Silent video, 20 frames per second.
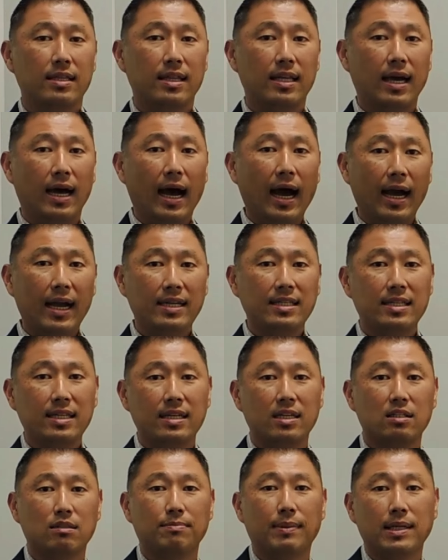The
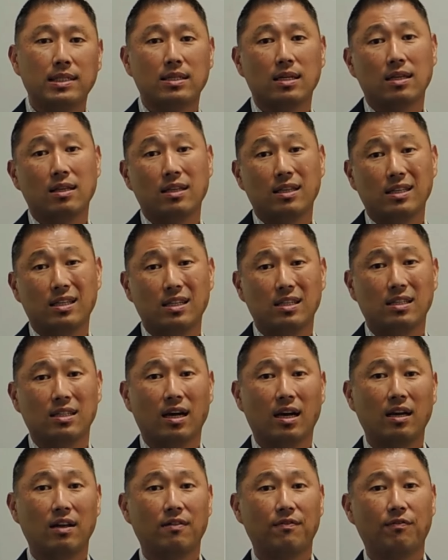ITIN is basically
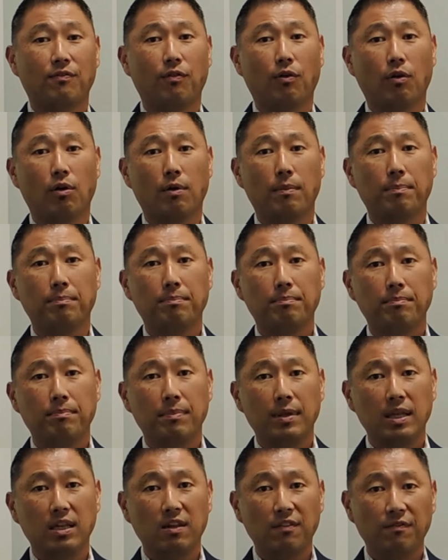designed for
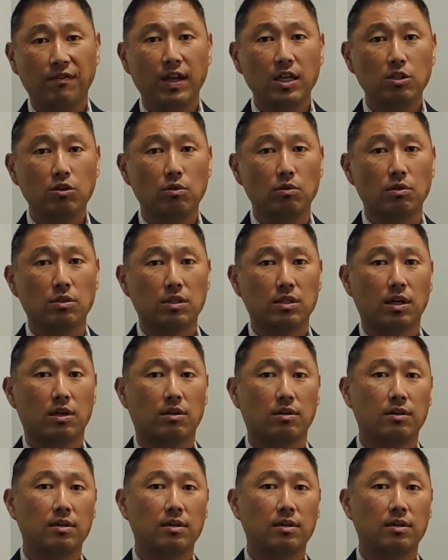individuals that